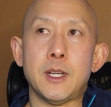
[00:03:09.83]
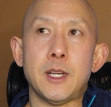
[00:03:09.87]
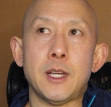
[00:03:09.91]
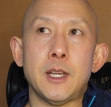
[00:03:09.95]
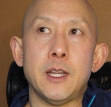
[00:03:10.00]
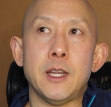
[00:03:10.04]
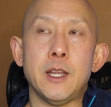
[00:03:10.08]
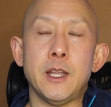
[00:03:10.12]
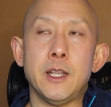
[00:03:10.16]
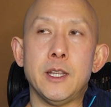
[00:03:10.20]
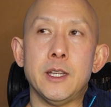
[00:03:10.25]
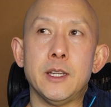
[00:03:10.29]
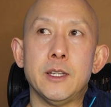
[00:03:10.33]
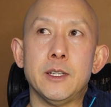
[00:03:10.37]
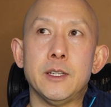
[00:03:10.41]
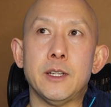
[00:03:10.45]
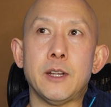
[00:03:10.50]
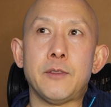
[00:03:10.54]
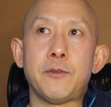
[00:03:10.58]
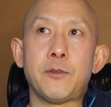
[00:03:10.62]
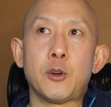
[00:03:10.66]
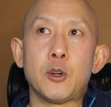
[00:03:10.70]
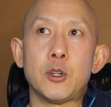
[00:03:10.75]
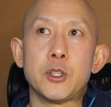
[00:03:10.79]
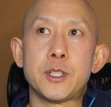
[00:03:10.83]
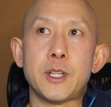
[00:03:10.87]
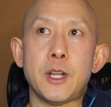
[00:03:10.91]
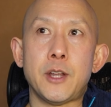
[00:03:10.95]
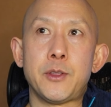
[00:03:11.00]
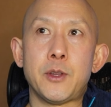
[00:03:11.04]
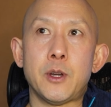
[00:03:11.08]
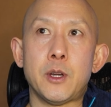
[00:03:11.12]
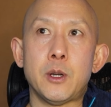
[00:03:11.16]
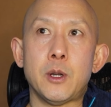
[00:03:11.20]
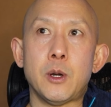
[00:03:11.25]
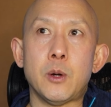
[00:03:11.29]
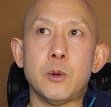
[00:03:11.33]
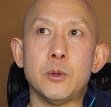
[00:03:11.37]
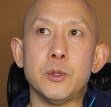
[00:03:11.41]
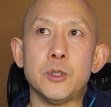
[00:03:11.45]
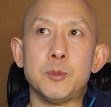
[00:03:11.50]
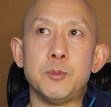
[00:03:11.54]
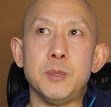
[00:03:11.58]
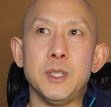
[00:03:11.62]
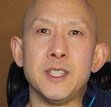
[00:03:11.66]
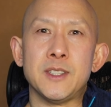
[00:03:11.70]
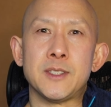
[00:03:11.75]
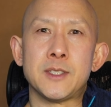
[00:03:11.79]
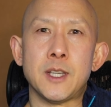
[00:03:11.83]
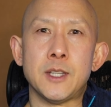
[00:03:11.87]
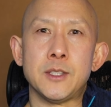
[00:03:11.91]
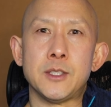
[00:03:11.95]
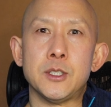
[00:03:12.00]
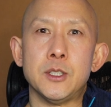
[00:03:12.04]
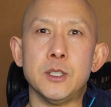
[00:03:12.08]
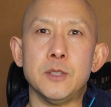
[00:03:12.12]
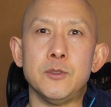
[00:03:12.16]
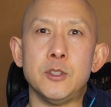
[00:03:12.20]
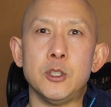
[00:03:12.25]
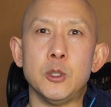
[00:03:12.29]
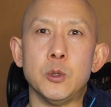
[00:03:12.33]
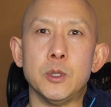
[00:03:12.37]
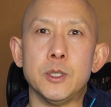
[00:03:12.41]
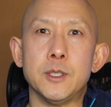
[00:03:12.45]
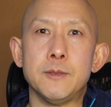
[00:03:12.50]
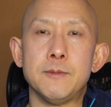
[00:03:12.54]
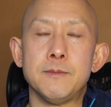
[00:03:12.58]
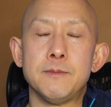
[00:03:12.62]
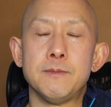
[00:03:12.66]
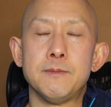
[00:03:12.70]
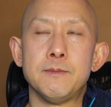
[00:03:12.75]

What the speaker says: And at first I thought I was being sensitive to it.